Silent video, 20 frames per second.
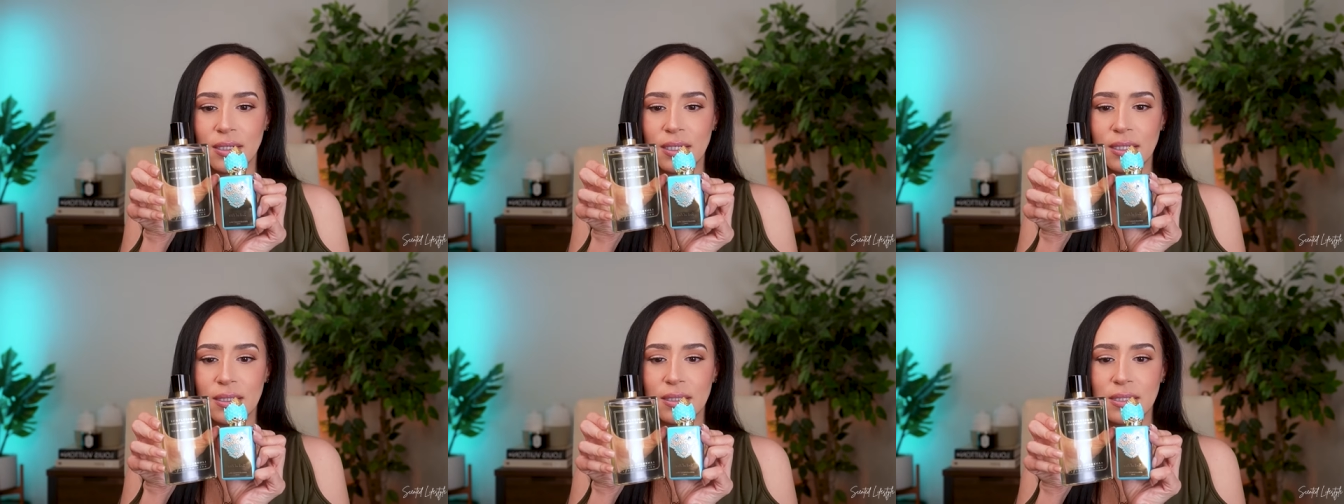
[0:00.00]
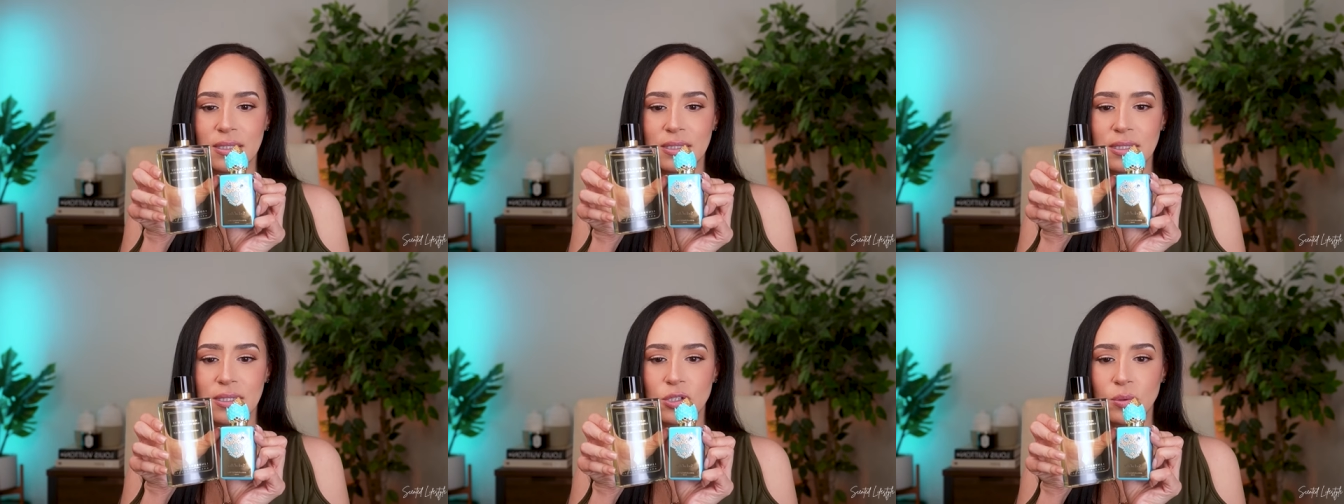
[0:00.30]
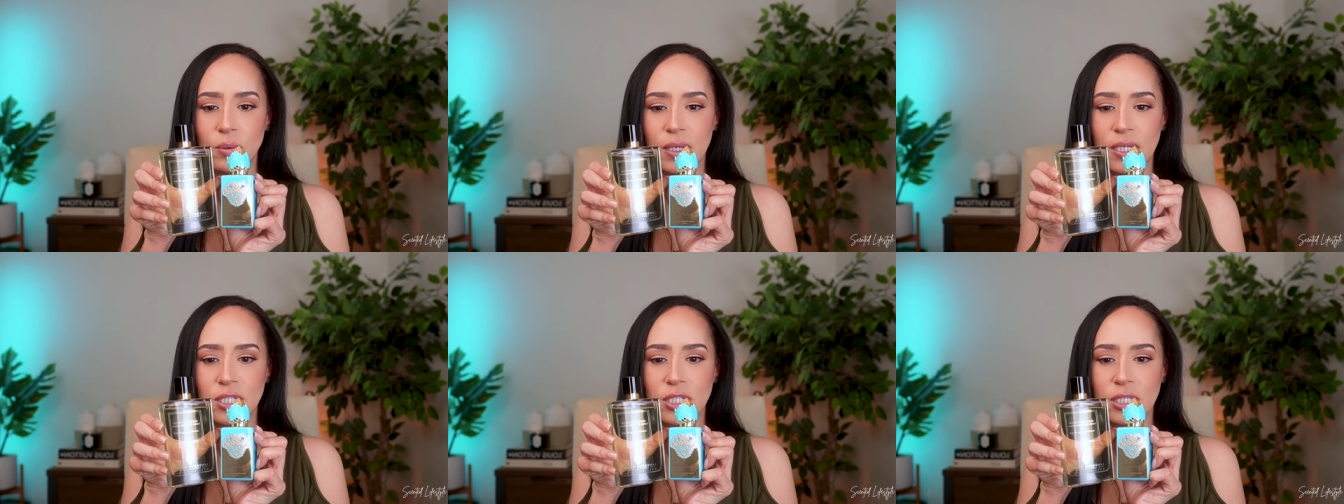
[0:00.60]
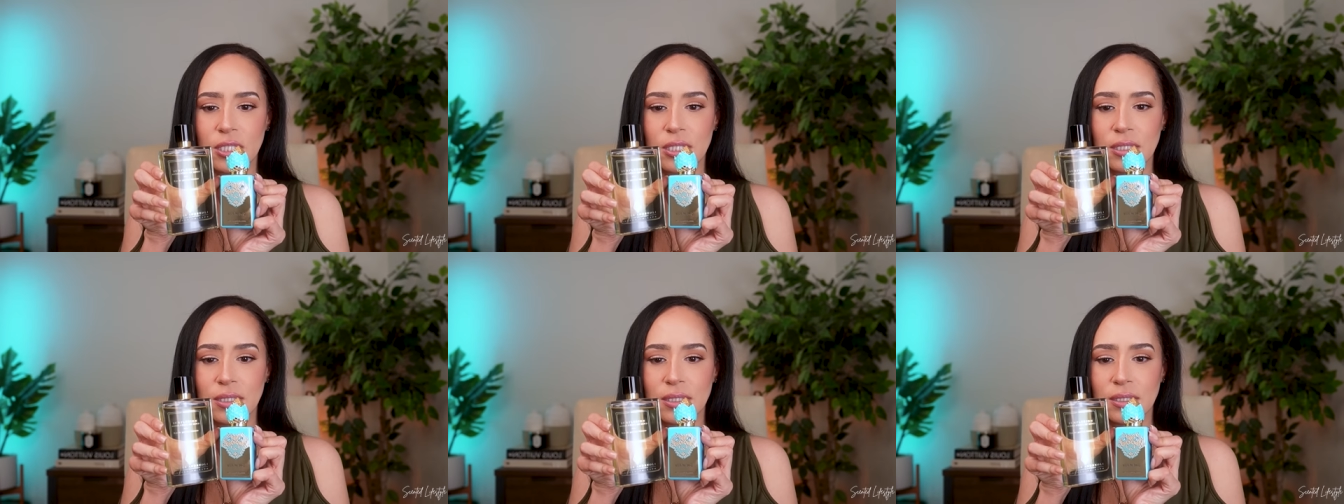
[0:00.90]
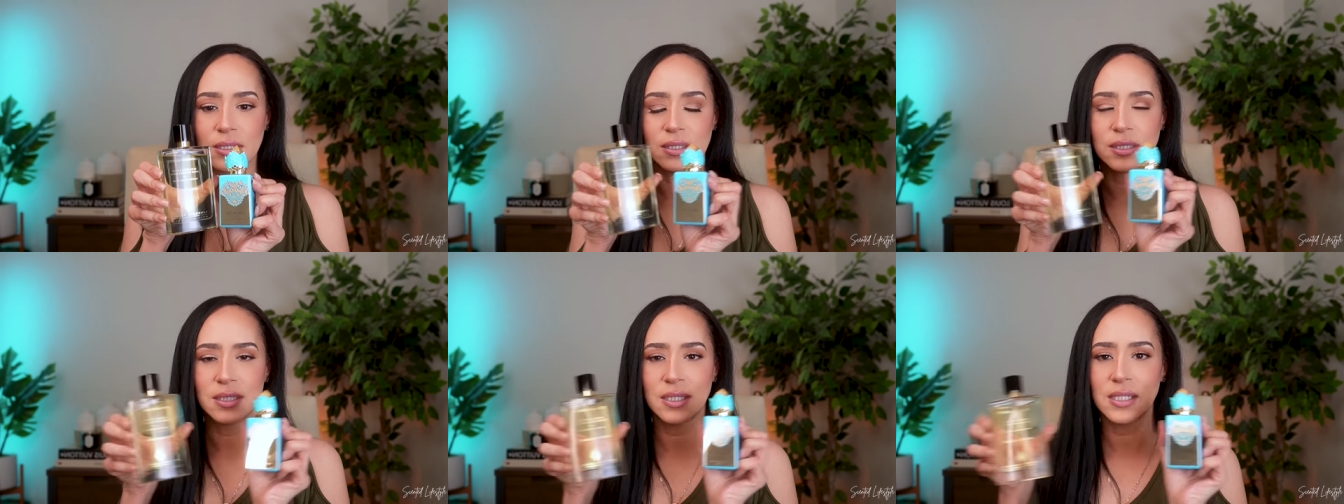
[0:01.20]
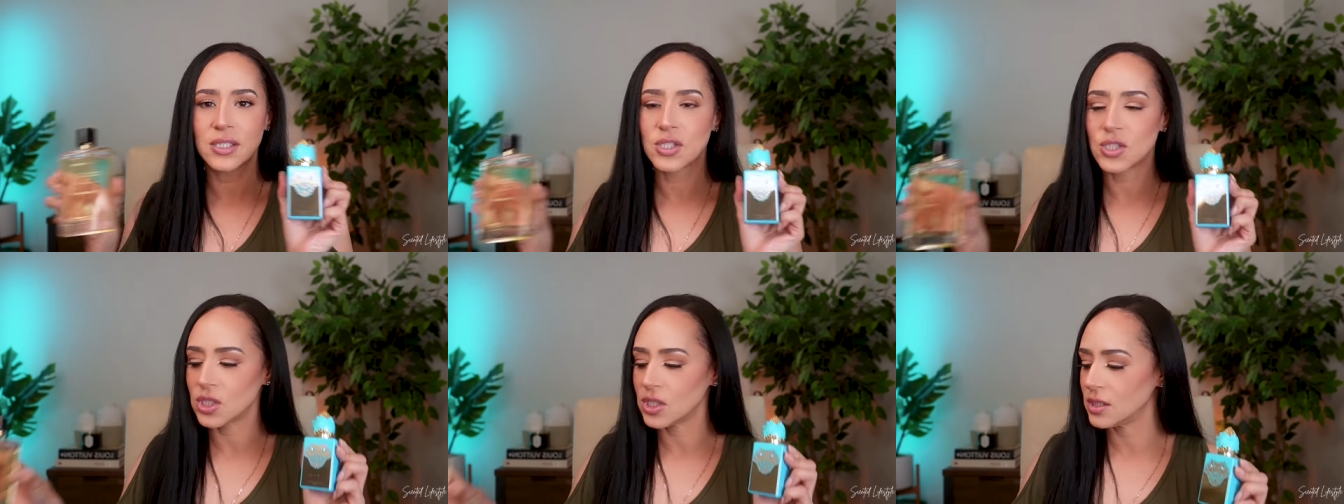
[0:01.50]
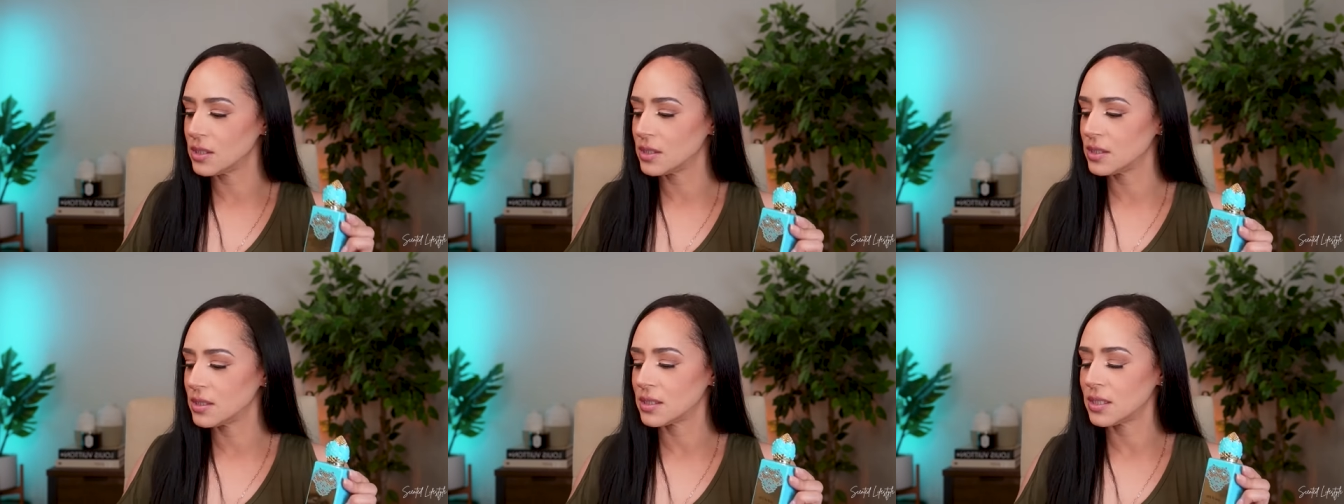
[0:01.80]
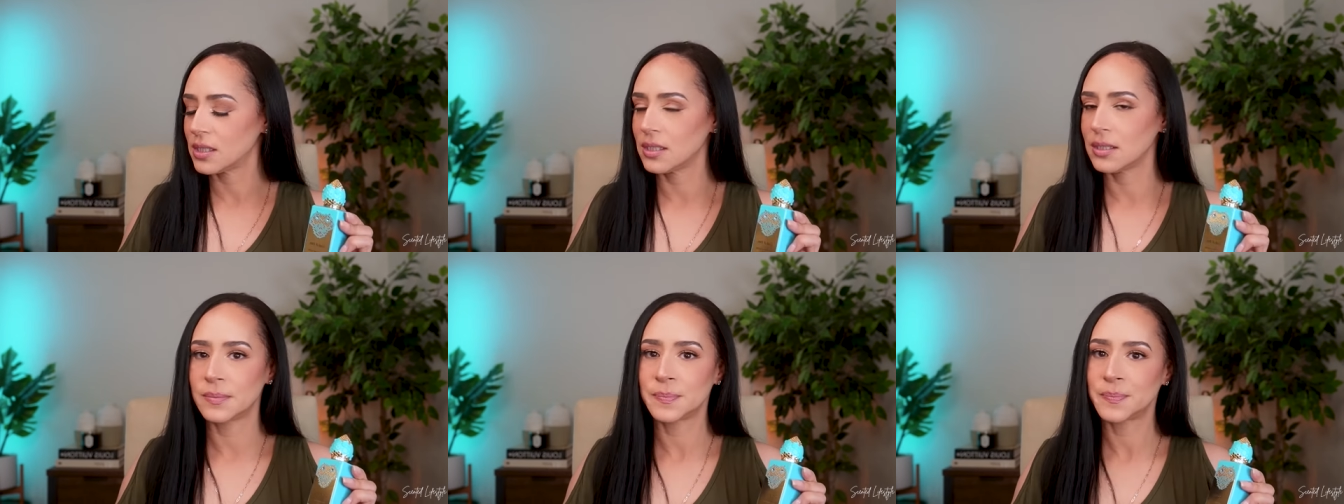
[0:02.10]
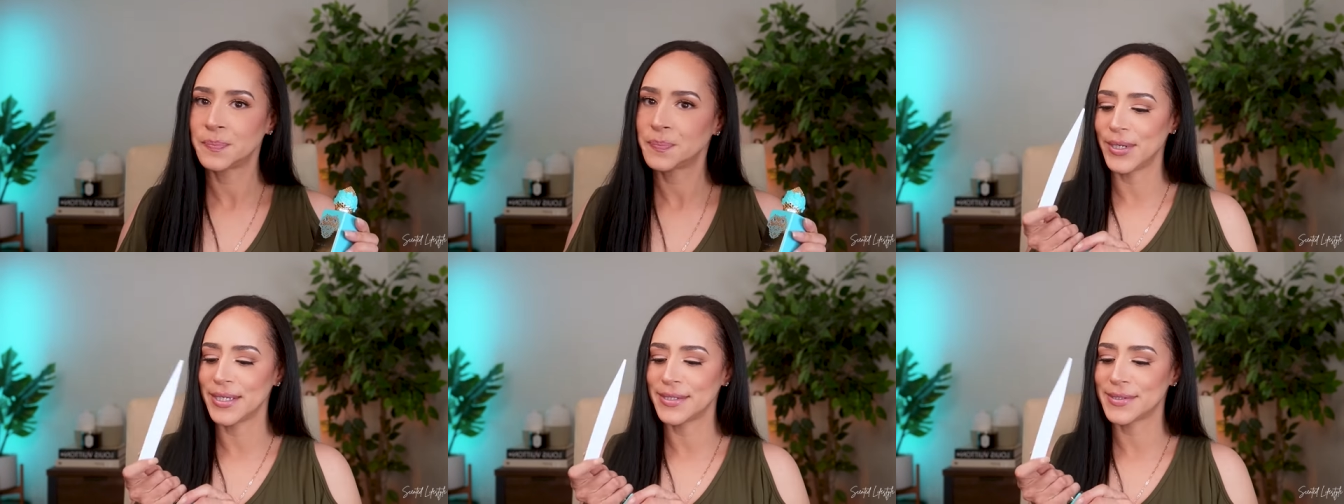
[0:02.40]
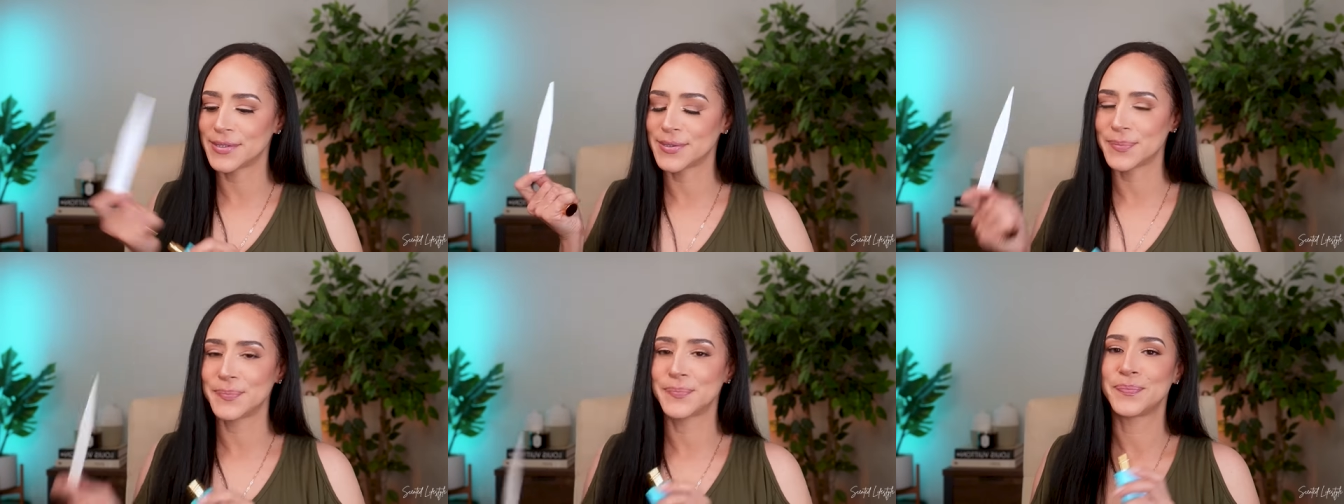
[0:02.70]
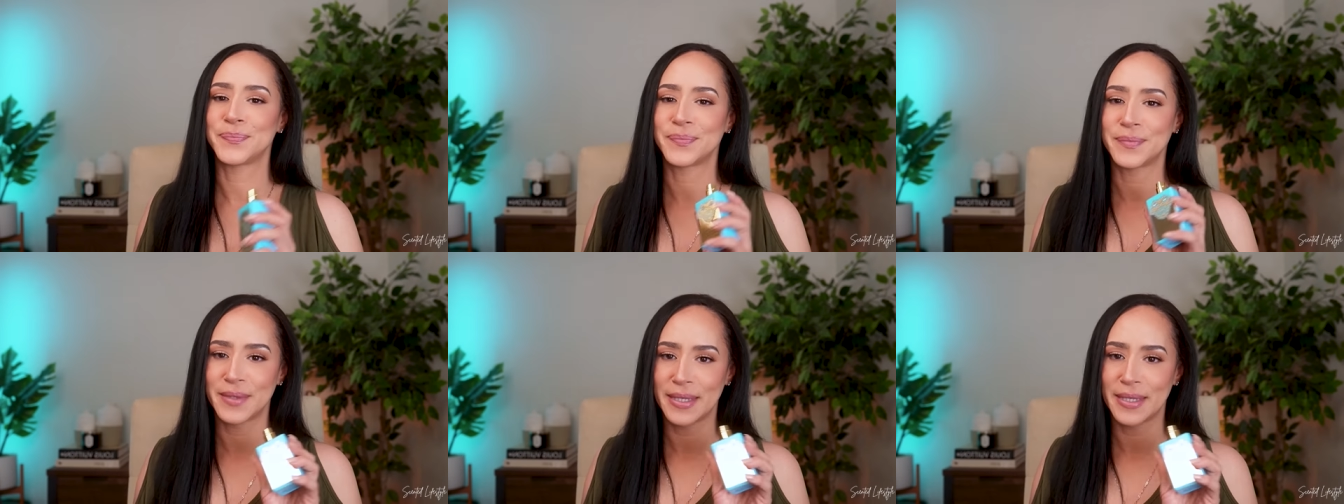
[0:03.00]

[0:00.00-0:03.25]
look at this situation it's just, anyways,